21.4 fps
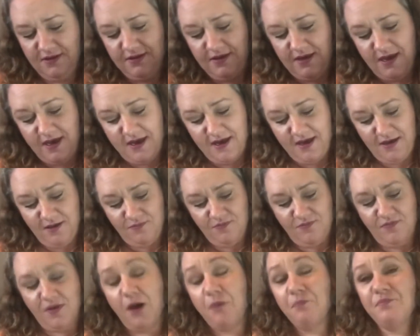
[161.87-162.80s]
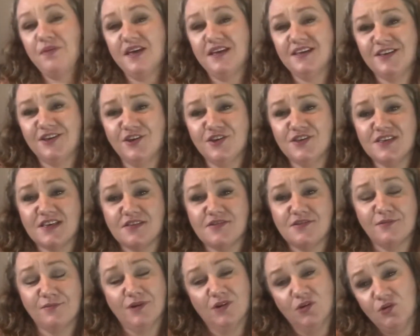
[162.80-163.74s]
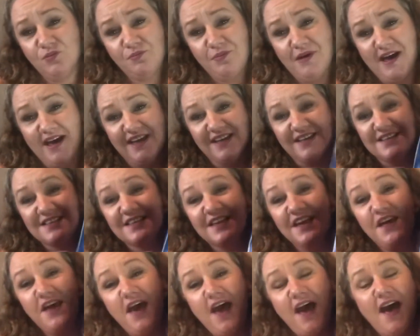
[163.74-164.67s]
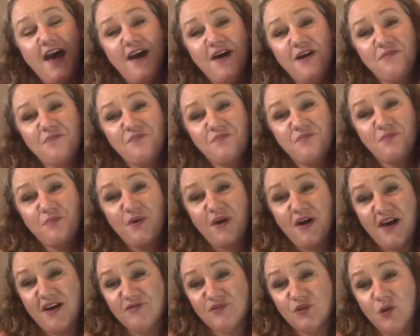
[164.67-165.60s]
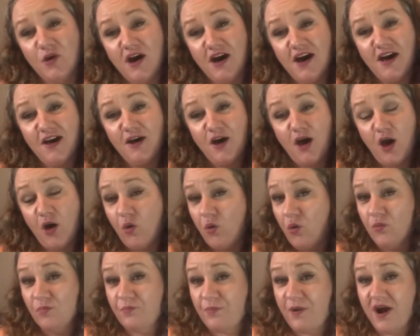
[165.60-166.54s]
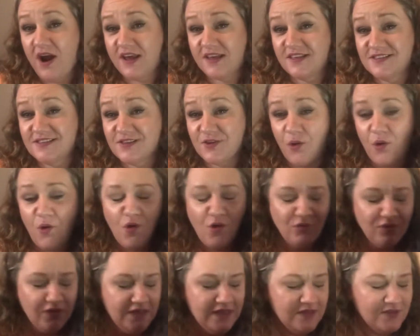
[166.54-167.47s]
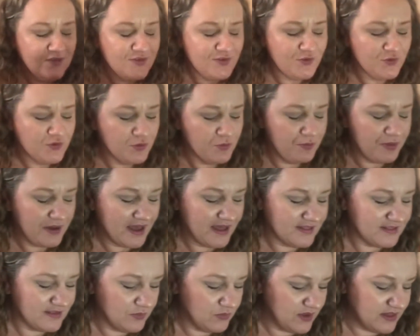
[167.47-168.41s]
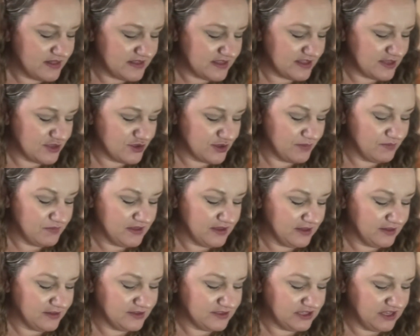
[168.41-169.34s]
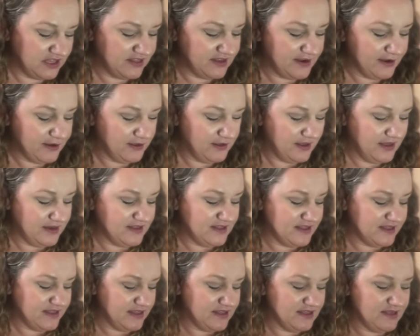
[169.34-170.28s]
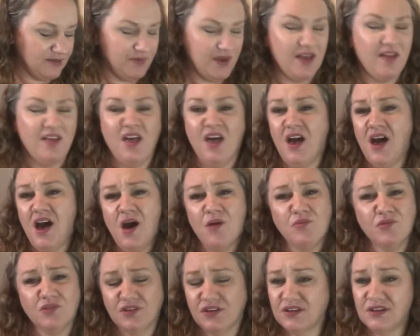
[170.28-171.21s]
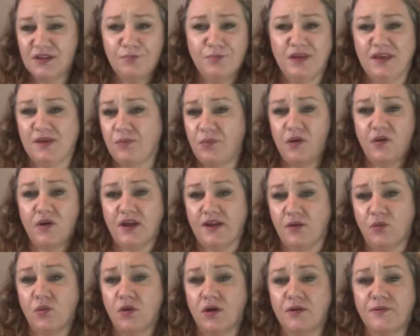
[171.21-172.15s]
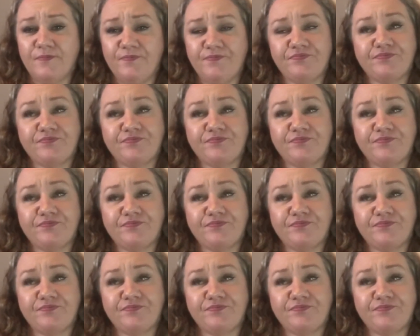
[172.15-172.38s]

I'm being good. I took my own bags, but I've got a Home Bargains haul. So Brandon went to the gym the other day there, and he said to me, I'm only going to be about an hour.